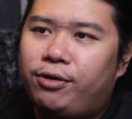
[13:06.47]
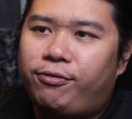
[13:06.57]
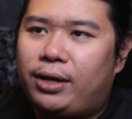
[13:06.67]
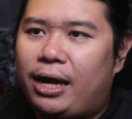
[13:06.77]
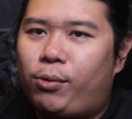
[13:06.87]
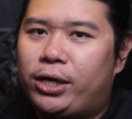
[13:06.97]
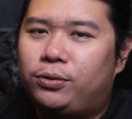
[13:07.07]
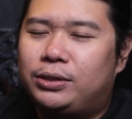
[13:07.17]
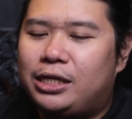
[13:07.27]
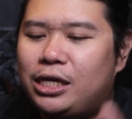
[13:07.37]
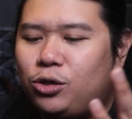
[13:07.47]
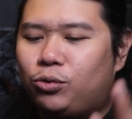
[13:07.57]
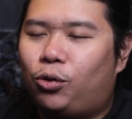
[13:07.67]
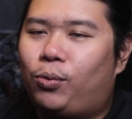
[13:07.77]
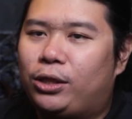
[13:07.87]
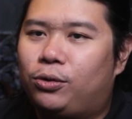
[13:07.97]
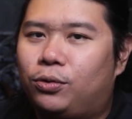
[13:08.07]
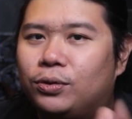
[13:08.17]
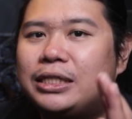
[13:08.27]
If you like what you see, you know what to do.